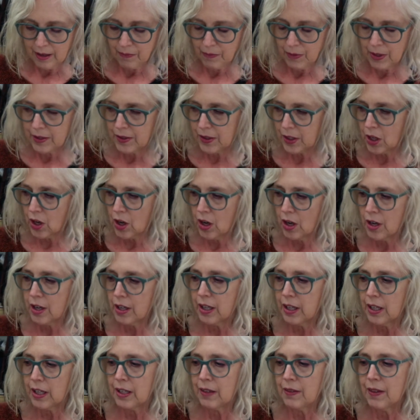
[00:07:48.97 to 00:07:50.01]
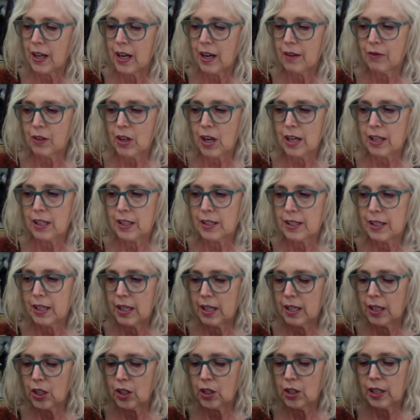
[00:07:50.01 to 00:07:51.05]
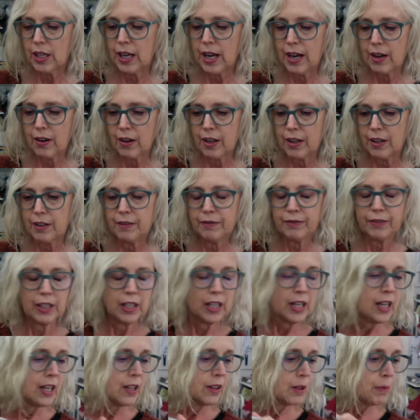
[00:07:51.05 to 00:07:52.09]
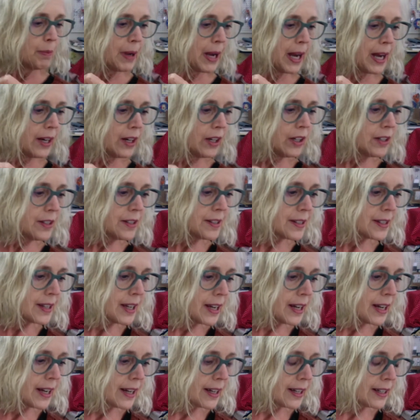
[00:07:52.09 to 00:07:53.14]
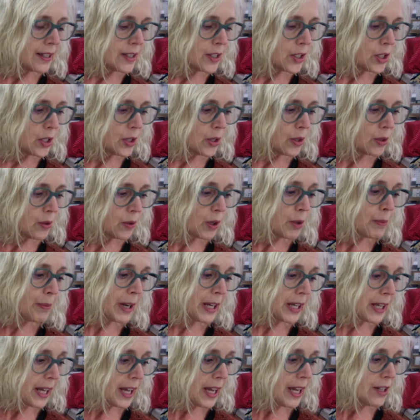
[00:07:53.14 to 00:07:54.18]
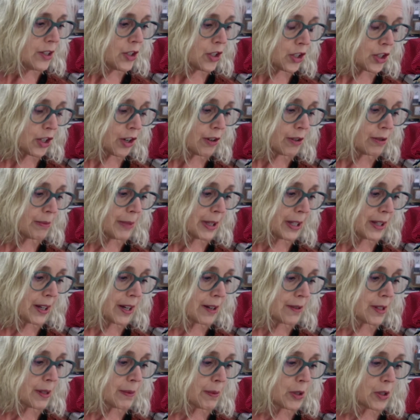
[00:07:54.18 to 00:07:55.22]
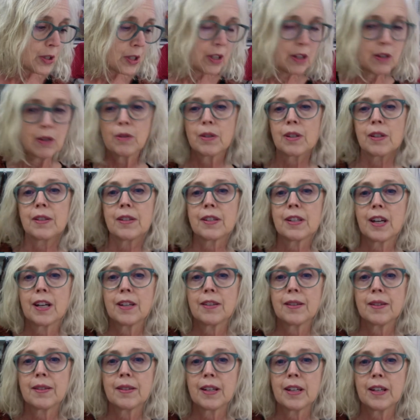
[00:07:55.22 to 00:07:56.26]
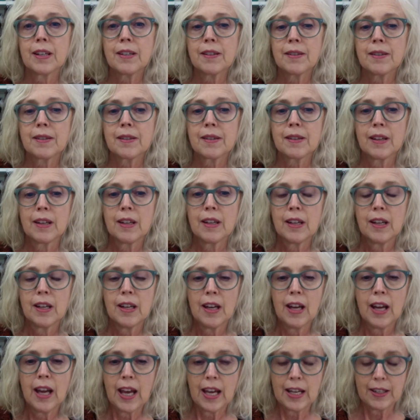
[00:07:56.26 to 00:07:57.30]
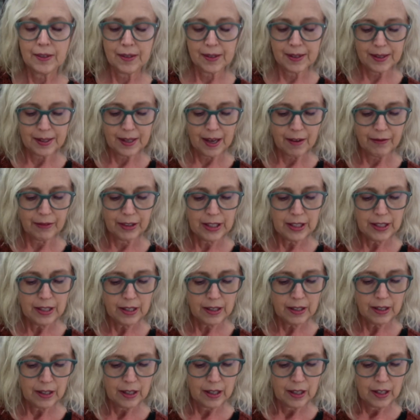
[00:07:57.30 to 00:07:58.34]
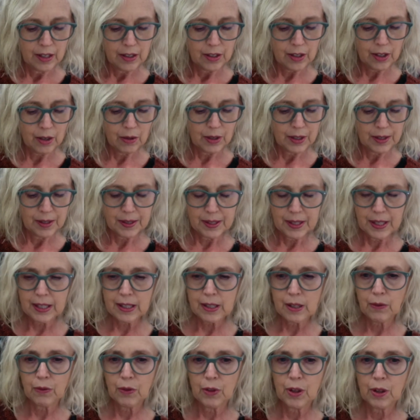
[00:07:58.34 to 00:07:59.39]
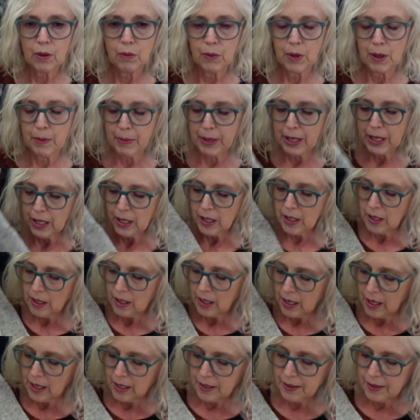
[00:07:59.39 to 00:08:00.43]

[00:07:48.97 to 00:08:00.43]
it's a cardigan that I've gotten a ton of good out of. The pattern said my gauge showed me that I was supposed to use a size 6 and 7, so the 6 for the ribbing and a